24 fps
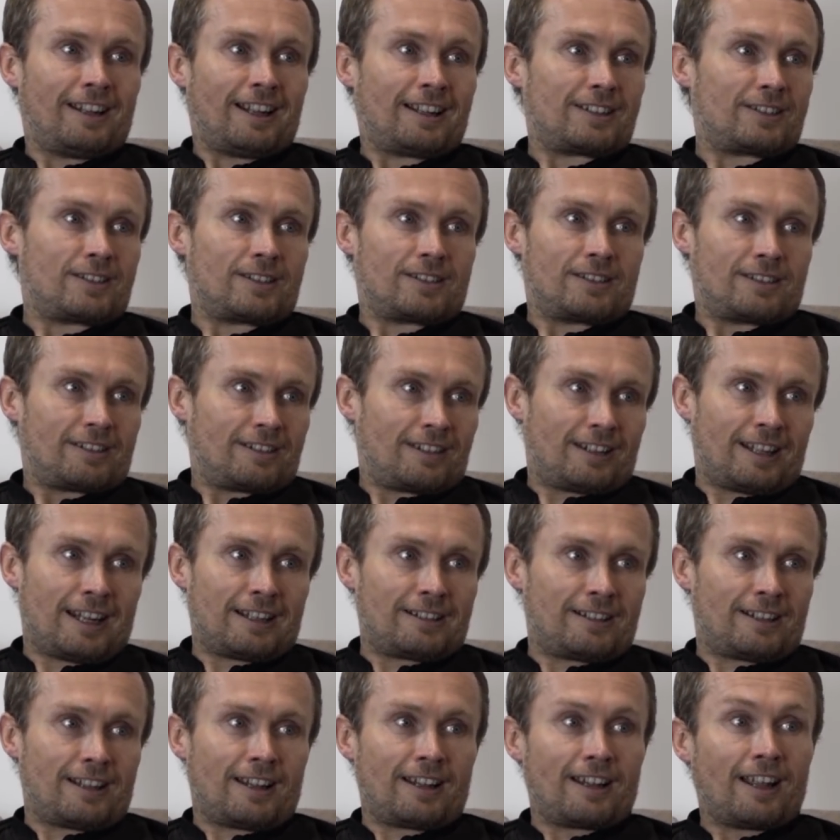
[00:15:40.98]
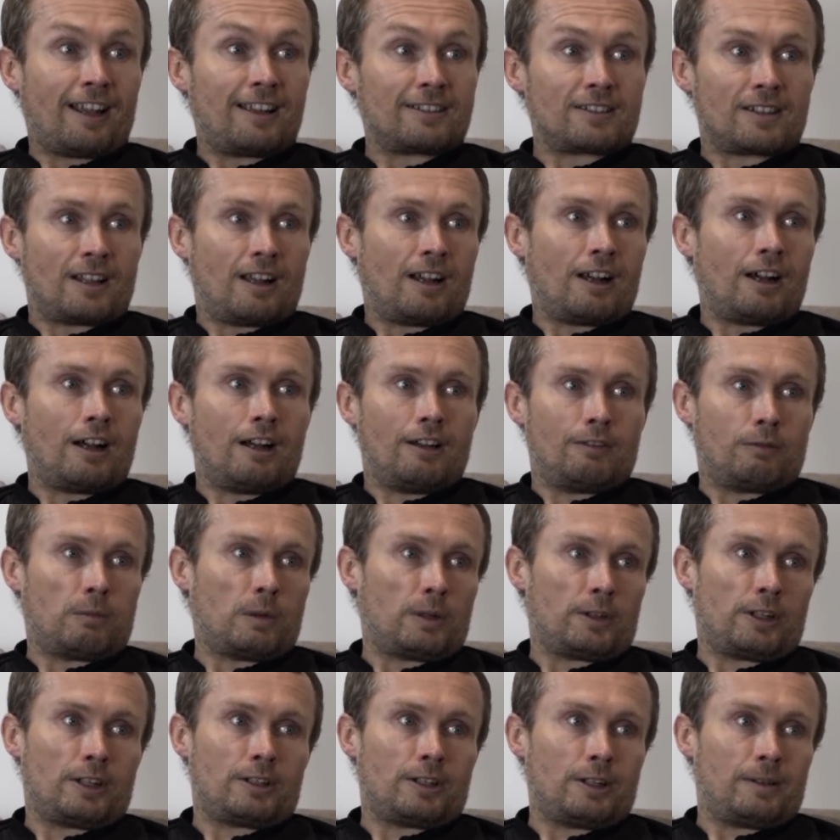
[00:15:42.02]
And that's at the end of the day, that's the heart of
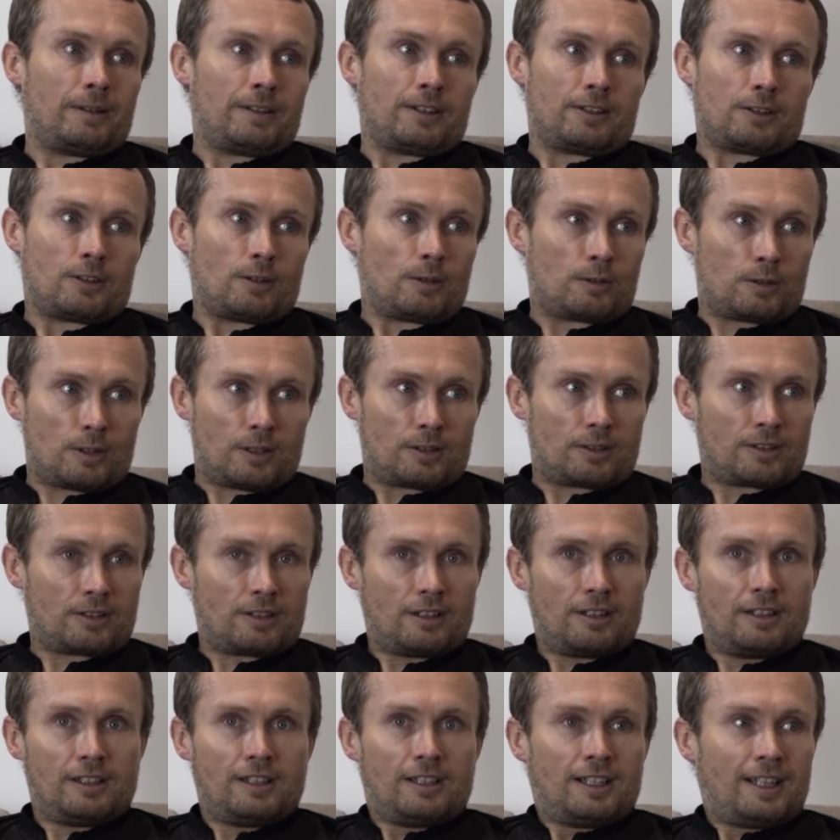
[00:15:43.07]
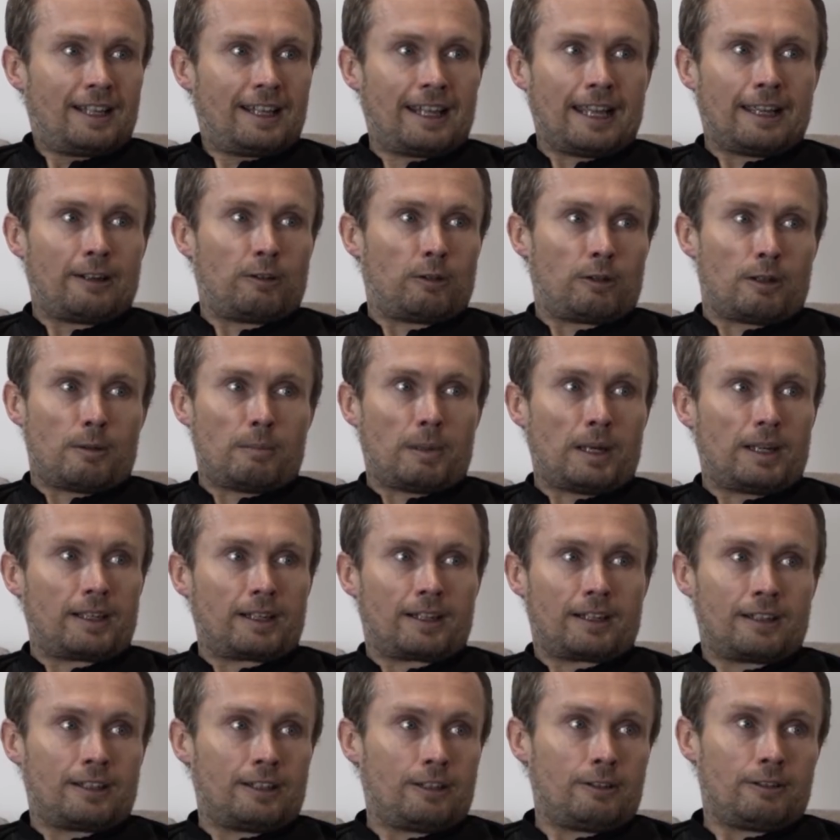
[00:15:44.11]
what you're doing, is you're just getting on a
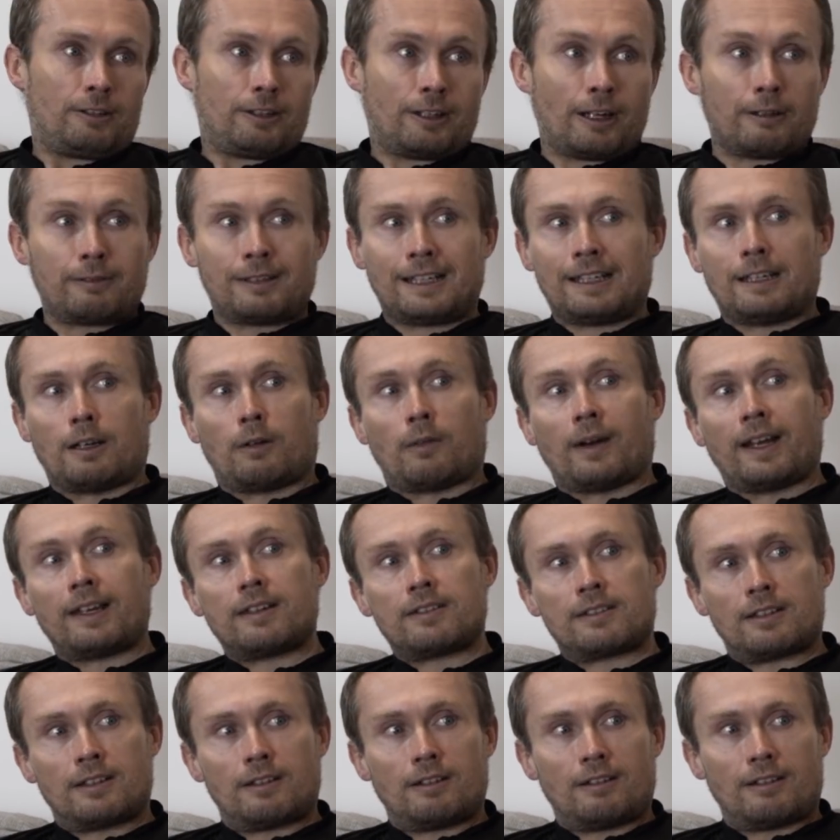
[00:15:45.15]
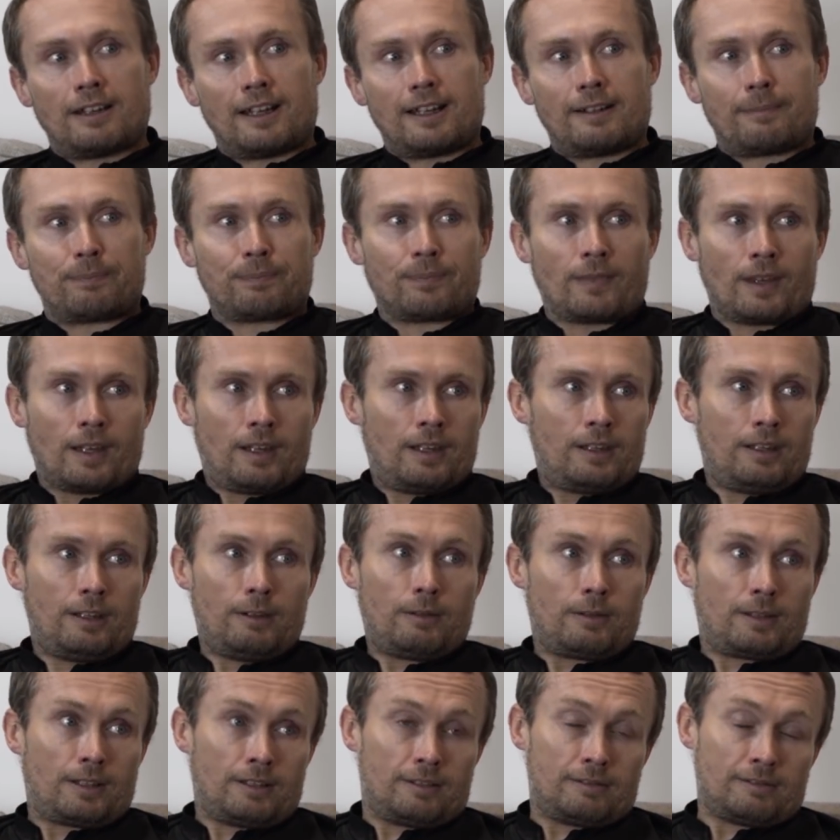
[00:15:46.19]
bike. And you don't need a race to do that.
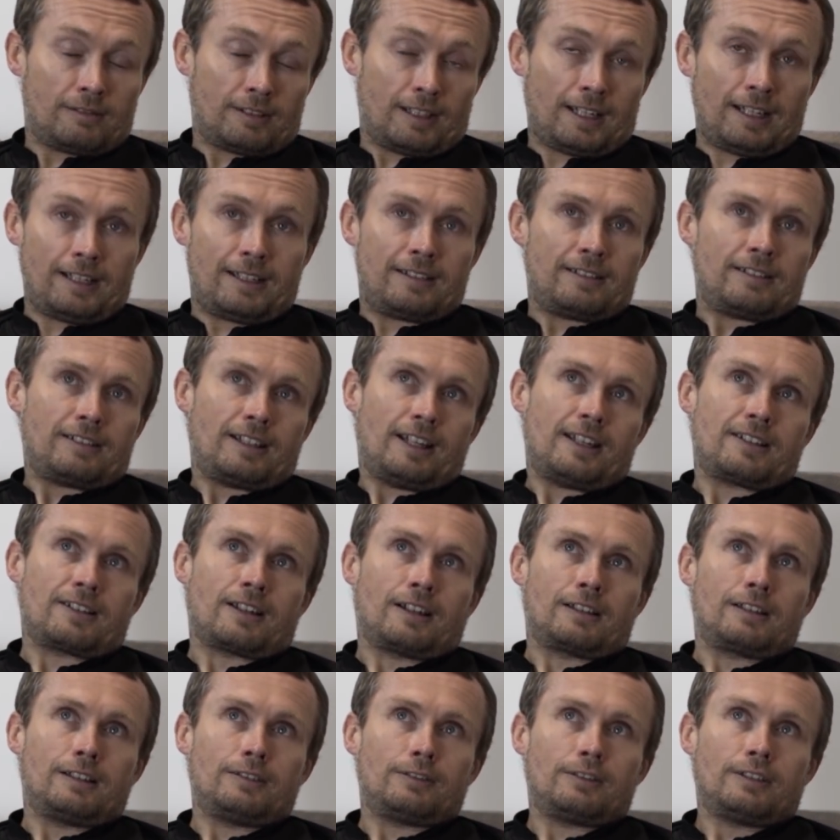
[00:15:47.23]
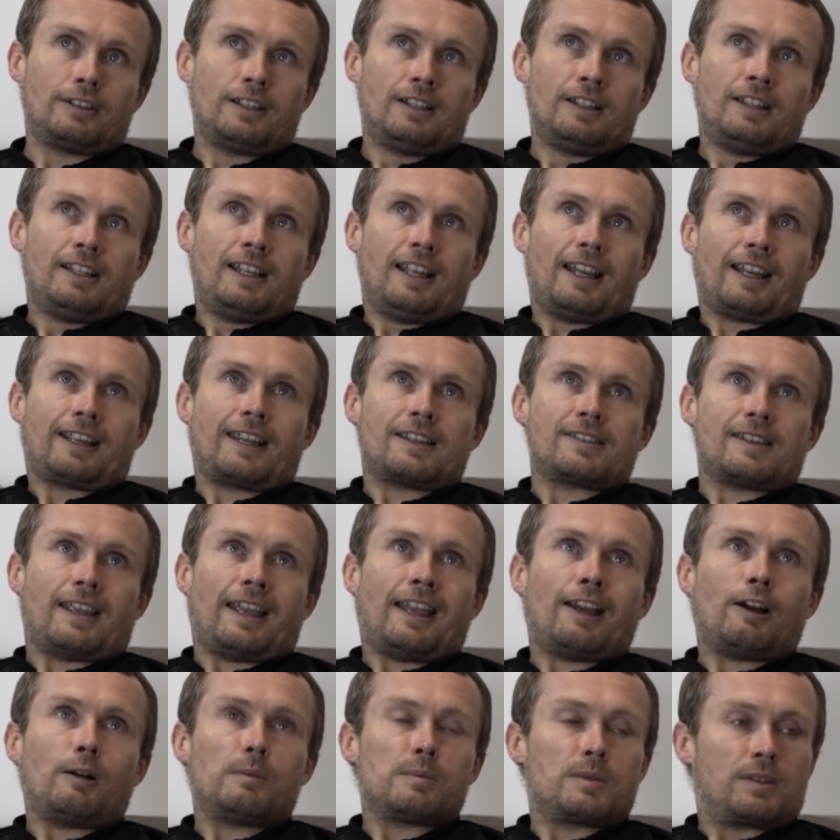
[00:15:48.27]
You can. It's kind of, I guess it
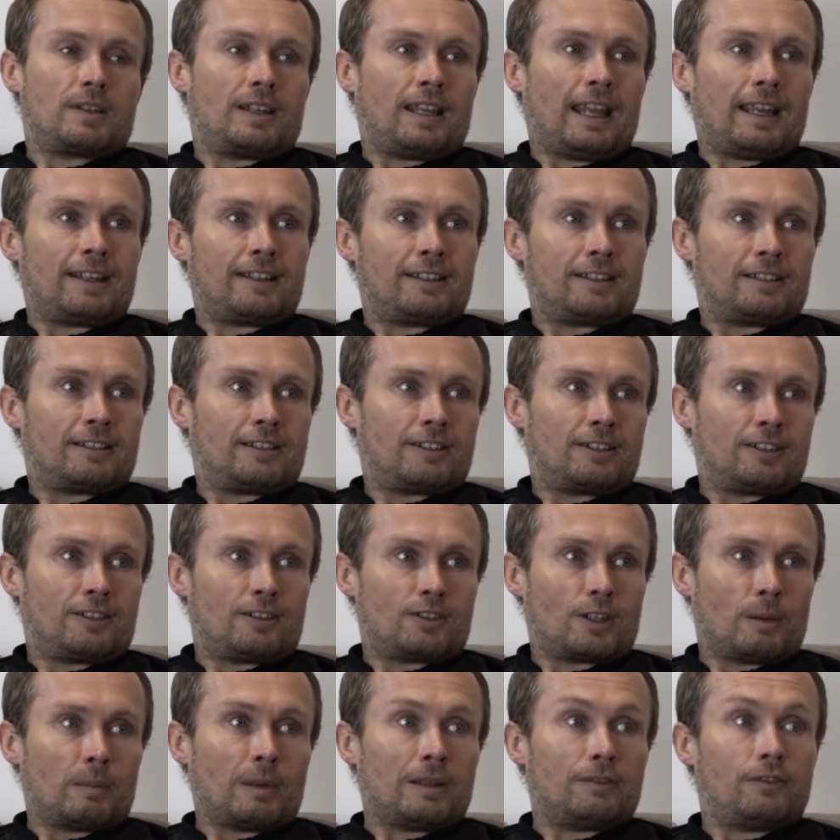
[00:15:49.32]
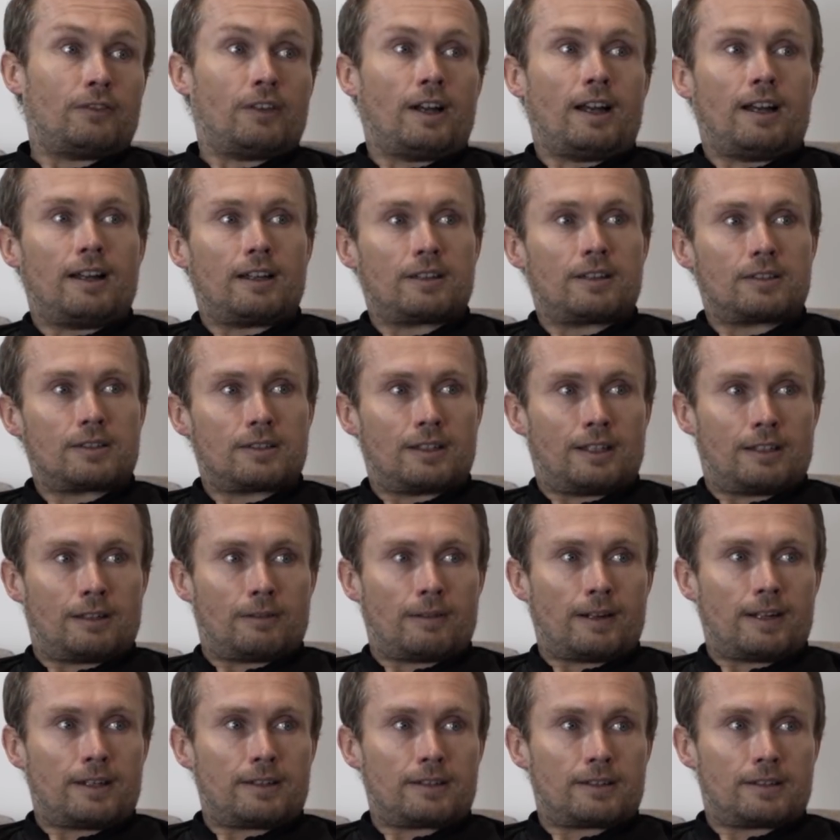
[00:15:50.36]
helps getting somewhere fast in a
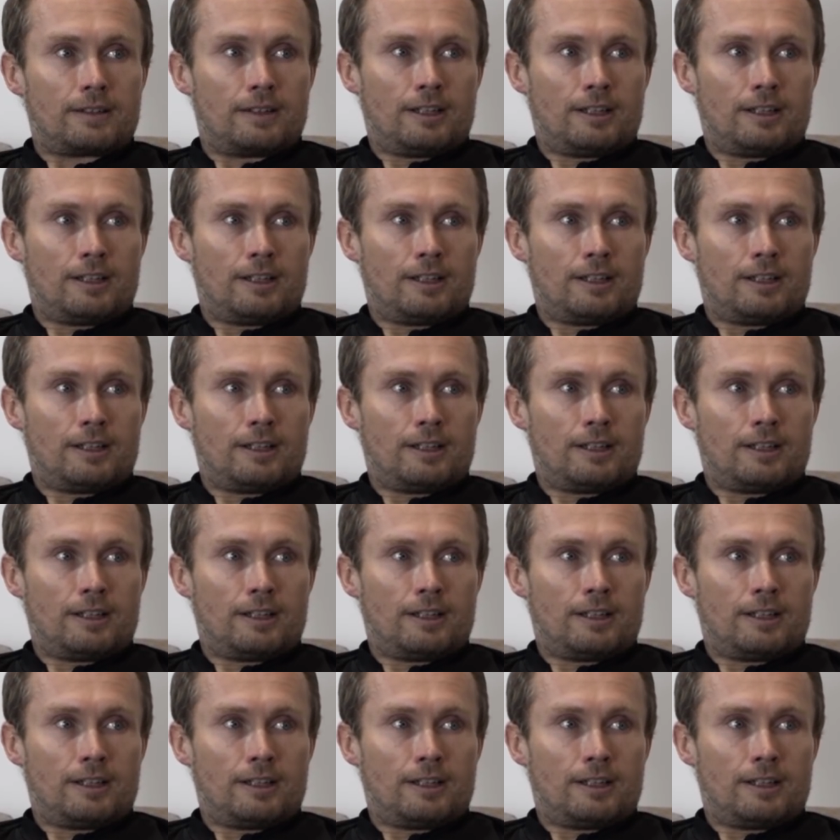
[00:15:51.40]
race.